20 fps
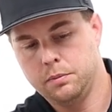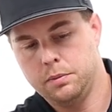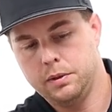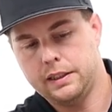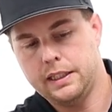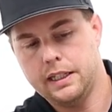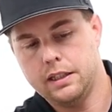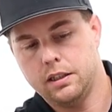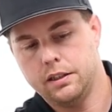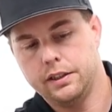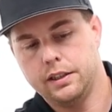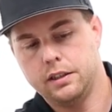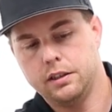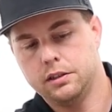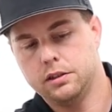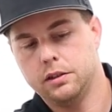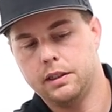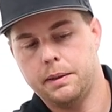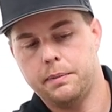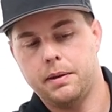put that on there.
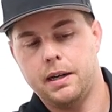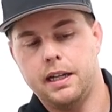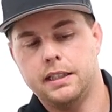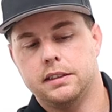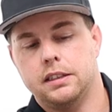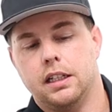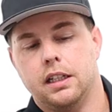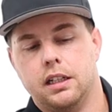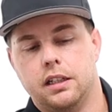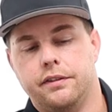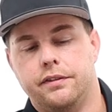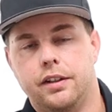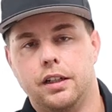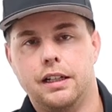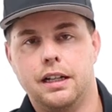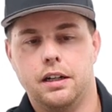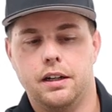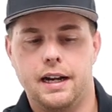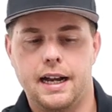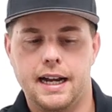So that pod's not gonna fall
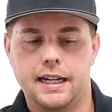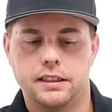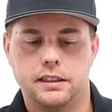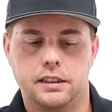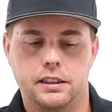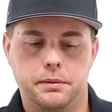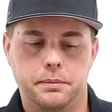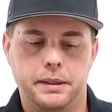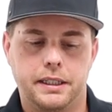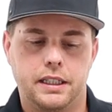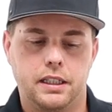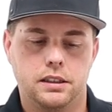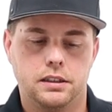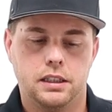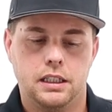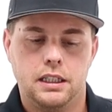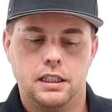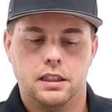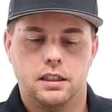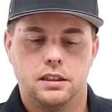out on accident
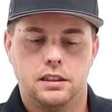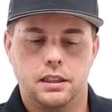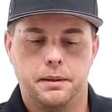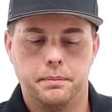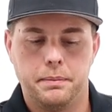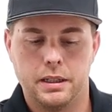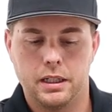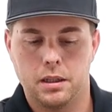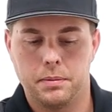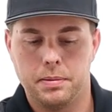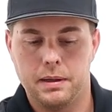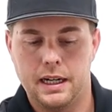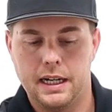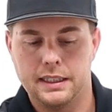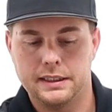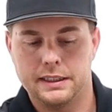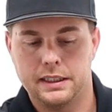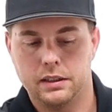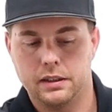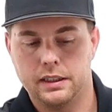because some bigger
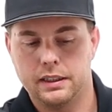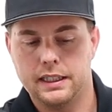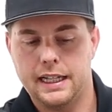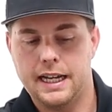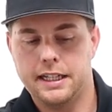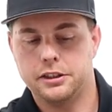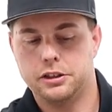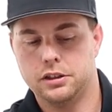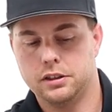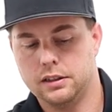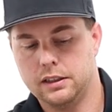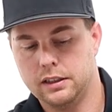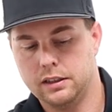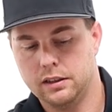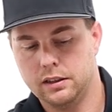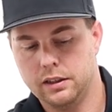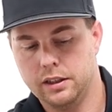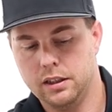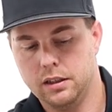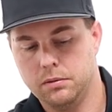pods, they only latch just
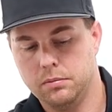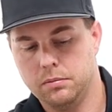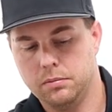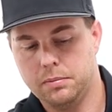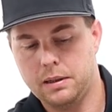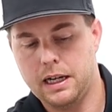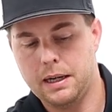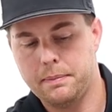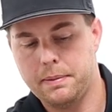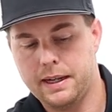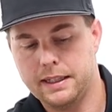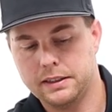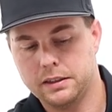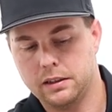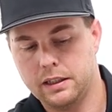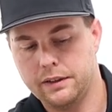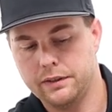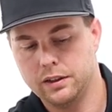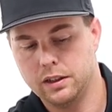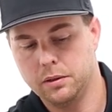like, you know, pod packs, they
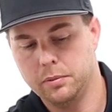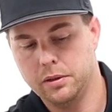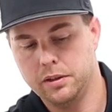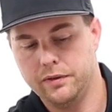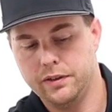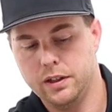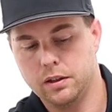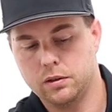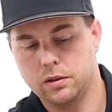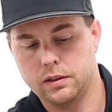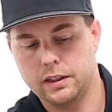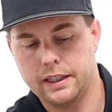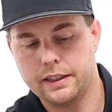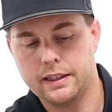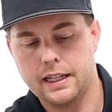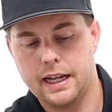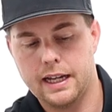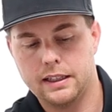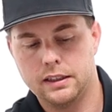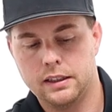don't have a little bit of Velcro like
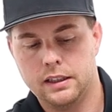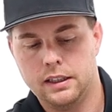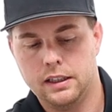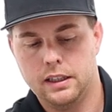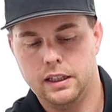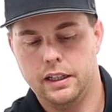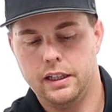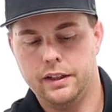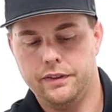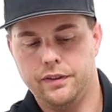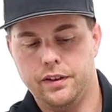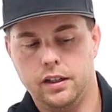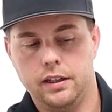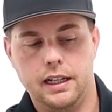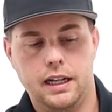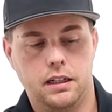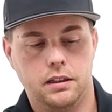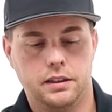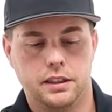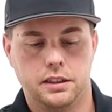that and they fall
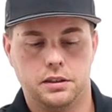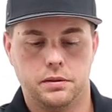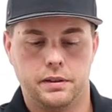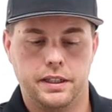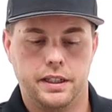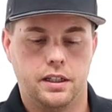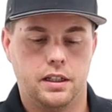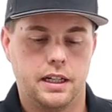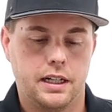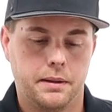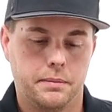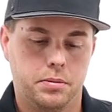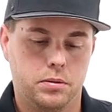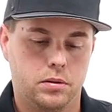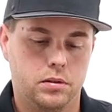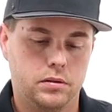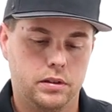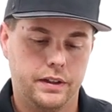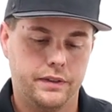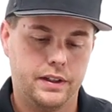out. This one here, I can
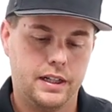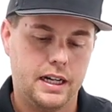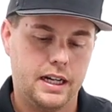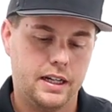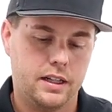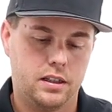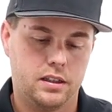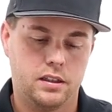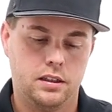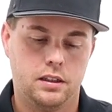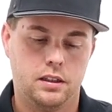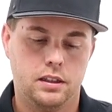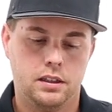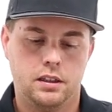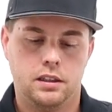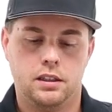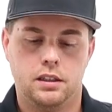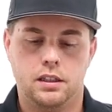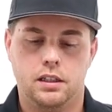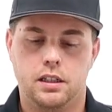pull even higher.
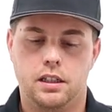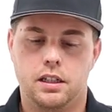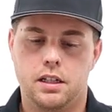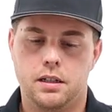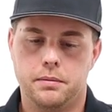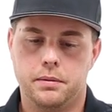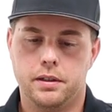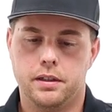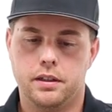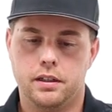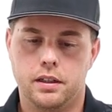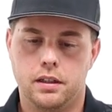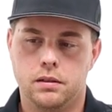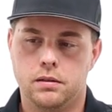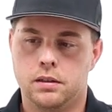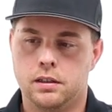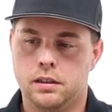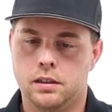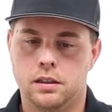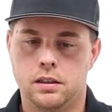I'm good to go.